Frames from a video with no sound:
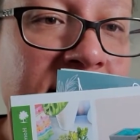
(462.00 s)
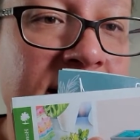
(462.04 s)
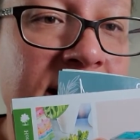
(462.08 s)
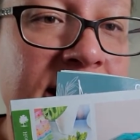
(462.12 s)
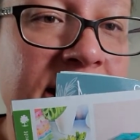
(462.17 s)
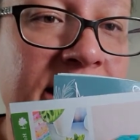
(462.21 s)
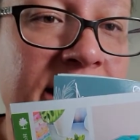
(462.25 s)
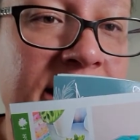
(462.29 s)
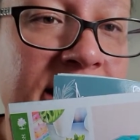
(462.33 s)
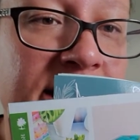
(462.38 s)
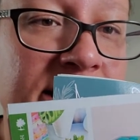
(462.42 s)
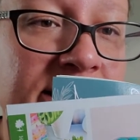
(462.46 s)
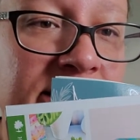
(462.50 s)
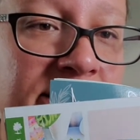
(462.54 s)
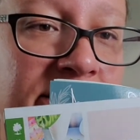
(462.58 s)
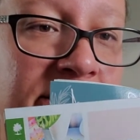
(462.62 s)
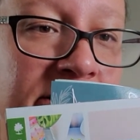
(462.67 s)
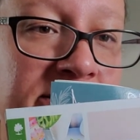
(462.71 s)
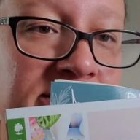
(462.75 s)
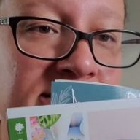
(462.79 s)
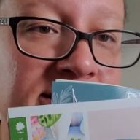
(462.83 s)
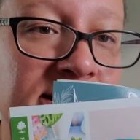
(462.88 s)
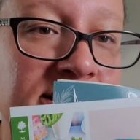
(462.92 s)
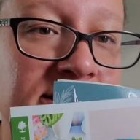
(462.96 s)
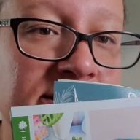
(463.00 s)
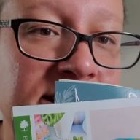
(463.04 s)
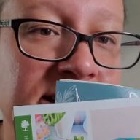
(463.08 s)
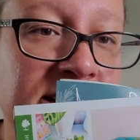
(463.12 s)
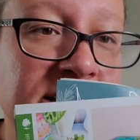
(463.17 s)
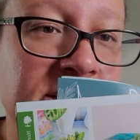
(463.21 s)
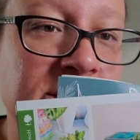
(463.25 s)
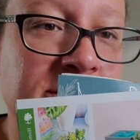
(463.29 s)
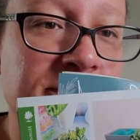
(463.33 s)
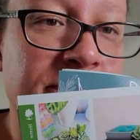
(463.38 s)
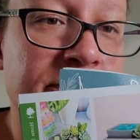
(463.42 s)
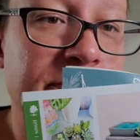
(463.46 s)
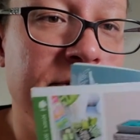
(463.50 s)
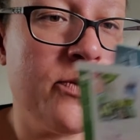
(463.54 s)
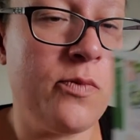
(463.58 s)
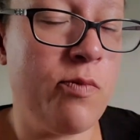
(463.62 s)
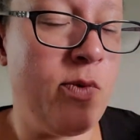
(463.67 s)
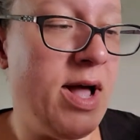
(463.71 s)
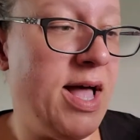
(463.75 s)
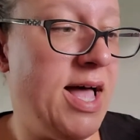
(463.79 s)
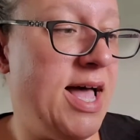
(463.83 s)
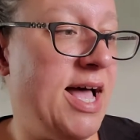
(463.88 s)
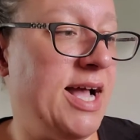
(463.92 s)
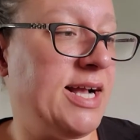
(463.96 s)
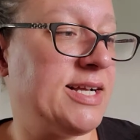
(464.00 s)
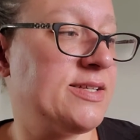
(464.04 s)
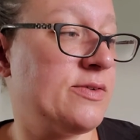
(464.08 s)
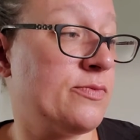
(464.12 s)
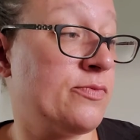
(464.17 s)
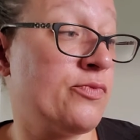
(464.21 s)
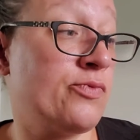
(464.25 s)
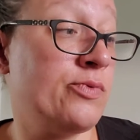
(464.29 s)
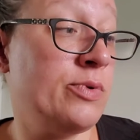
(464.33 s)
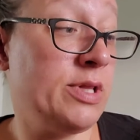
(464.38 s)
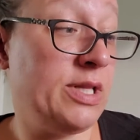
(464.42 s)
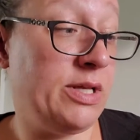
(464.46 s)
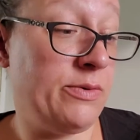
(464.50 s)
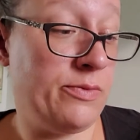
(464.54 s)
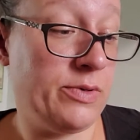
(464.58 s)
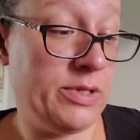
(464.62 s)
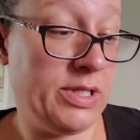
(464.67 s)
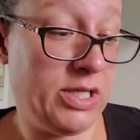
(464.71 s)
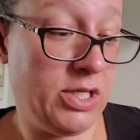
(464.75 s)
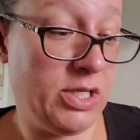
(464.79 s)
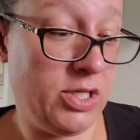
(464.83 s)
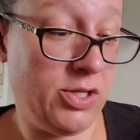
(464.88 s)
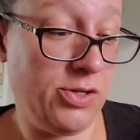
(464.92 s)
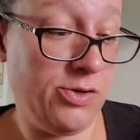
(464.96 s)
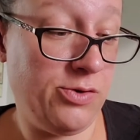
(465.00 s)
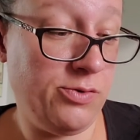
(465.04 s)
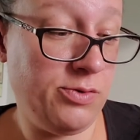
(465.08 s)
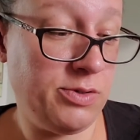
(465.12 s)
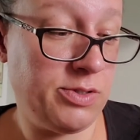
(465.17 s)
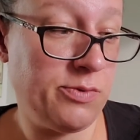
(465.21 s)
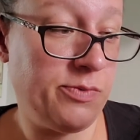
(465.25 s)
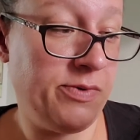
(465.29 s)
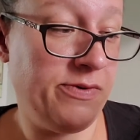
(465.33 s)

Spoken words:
And there's the dish for the wax. Really, really cute.